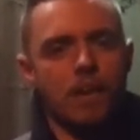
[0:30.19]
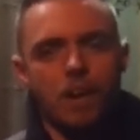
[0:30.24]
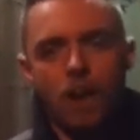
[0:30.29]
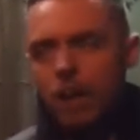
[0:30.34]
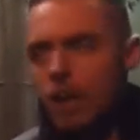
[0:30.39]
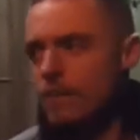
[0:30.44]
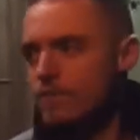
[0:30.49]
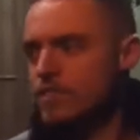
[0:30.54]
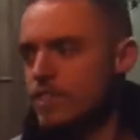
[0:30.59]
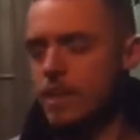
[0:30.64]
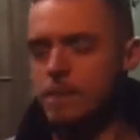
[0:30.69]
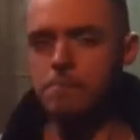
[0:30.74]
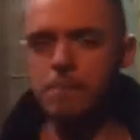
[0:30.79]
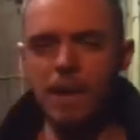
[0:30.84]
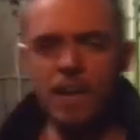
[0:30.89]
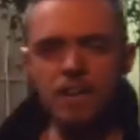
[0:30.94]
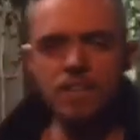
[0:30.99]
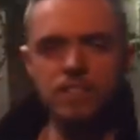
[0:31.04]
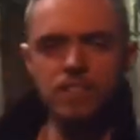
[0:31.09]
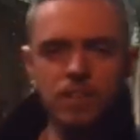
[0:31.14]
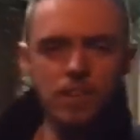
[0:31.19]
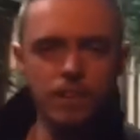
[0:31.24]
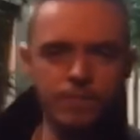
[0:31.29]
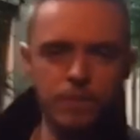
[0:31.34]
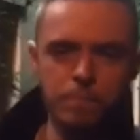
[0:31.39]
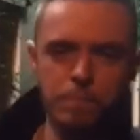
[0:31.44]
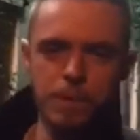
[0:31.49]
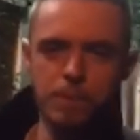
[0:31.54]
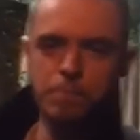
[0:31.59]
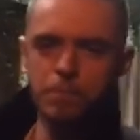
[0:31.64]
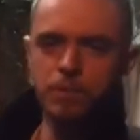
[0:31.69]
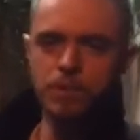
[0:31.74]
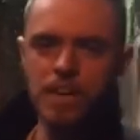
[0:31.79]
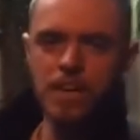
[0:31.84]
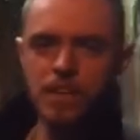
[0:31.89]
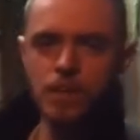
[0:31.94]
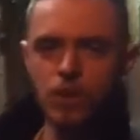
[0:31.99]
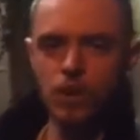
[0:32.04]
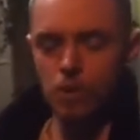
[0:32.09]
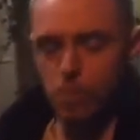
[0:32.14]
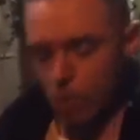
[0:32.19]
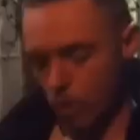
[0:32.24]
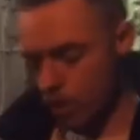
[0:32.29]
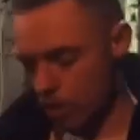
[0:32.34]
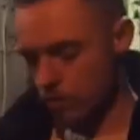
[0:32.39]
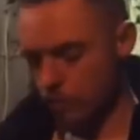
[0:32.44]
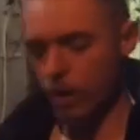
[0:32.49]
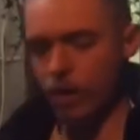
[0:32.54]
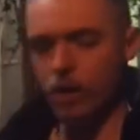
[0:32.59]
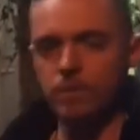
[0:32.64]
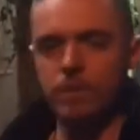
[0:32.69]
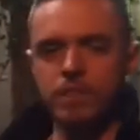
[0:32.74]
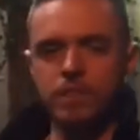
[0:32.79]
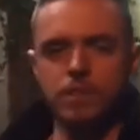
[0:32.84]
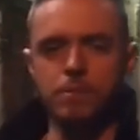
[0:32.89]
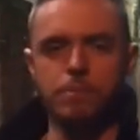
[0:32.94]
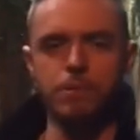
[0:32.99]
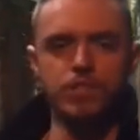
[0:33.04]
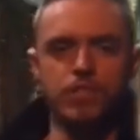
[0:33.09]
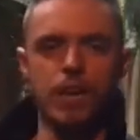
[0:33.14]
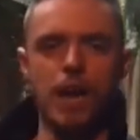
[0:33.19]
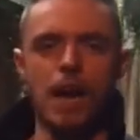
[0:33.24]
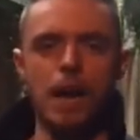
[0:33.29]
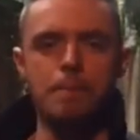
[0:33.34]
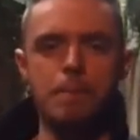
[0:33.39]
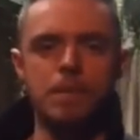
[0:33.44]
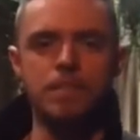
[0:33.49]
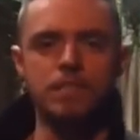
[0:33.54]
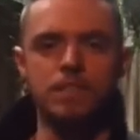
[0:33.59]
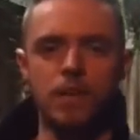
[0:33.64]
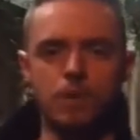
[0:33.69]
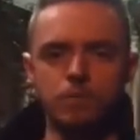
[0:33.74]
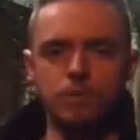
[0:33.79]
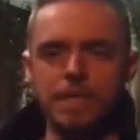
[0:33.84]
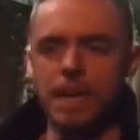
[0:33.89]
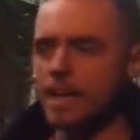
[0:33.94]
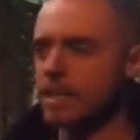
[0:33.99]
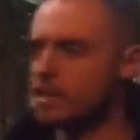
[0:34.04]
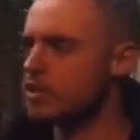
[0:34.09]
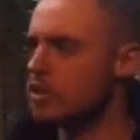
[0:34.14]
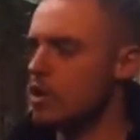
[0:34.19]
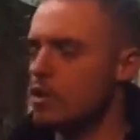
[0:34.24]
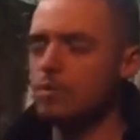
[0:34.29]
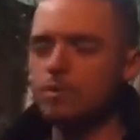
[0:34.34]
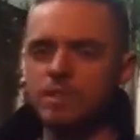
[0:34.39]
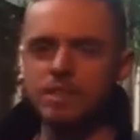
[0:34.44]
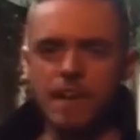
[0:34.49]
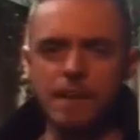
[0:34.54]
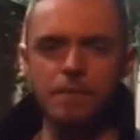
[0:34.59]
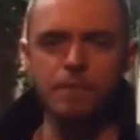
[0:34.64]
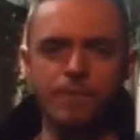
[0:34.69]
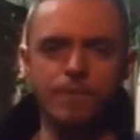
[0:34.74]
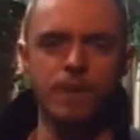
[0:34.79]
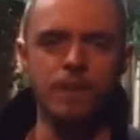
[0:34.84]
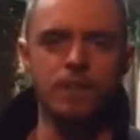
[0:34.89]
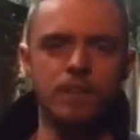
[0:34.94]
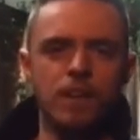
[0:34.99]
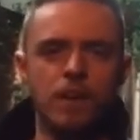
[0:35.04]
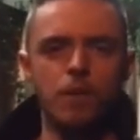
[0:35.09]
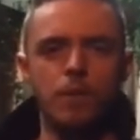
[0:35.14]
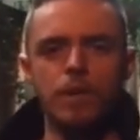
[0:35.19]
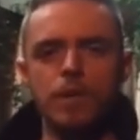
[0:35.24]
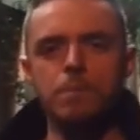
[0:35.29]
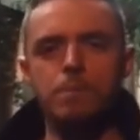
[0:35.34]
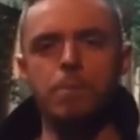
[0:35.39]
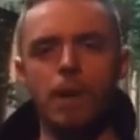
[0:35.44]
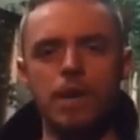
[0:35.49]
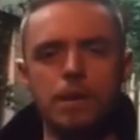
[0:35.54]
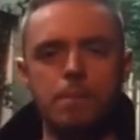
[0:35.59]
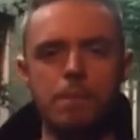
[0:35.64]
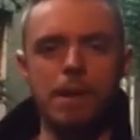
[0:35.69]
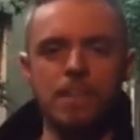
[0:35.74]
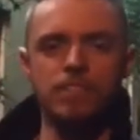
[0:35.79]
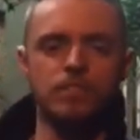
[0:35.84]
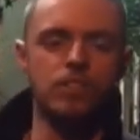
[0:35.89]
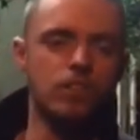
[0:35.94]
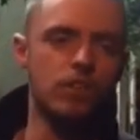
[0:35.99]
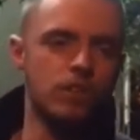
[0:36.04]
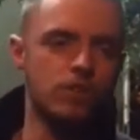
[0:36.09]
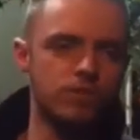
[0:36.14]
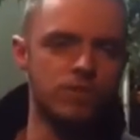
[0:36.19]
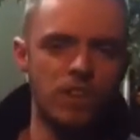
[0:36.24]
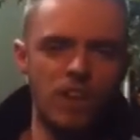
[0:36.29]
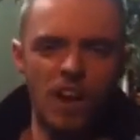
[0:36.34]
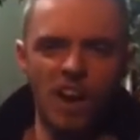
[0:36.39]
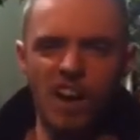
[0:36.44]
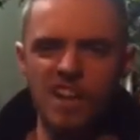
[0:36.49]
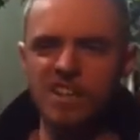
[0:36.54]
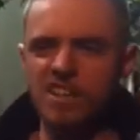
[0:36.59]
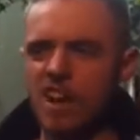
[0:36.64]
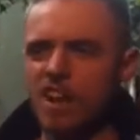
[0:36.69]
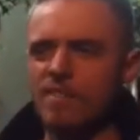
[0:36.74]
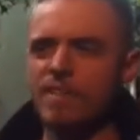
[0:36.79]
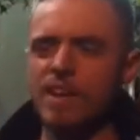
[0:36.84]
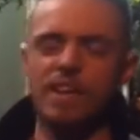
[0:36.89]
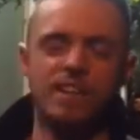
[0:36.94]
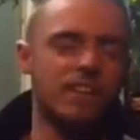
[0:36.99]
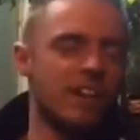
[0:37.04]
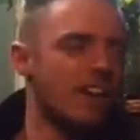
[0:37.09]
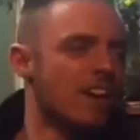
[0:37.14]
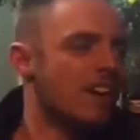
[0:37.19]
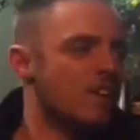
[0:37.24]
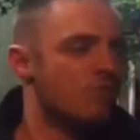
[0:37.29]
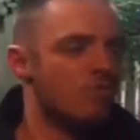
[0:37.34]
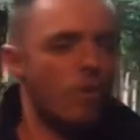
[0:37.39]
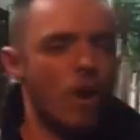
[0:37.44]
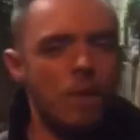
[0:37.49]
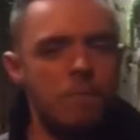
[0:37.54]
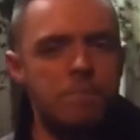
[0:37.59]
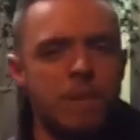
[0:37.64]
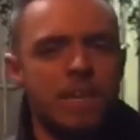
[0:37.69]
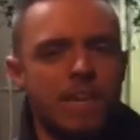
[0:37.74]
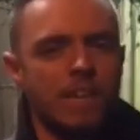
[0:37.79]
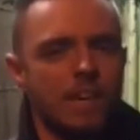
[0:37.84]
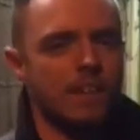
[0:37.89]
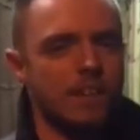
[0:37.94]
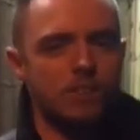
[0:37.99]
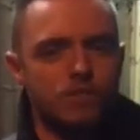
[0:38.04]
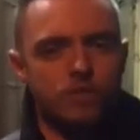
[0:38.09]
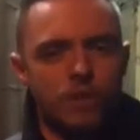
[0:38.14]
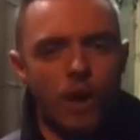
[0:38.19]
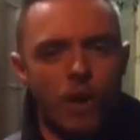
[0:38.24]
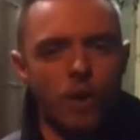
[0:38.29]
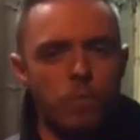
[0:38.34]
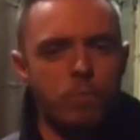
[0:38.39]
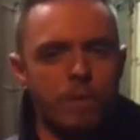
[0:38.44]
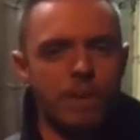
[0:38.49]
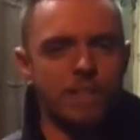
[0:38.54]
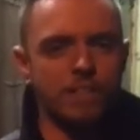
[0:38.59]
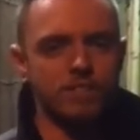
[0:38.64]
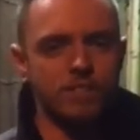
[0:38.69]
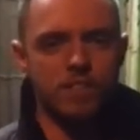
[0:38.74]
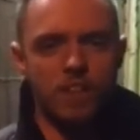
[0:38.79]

I love St. Mellons, I love the people there. You all walk around in your pyjamas, down Tesco's and everything, where you buy your best clothes. I love it. Rumney, Trowbridge.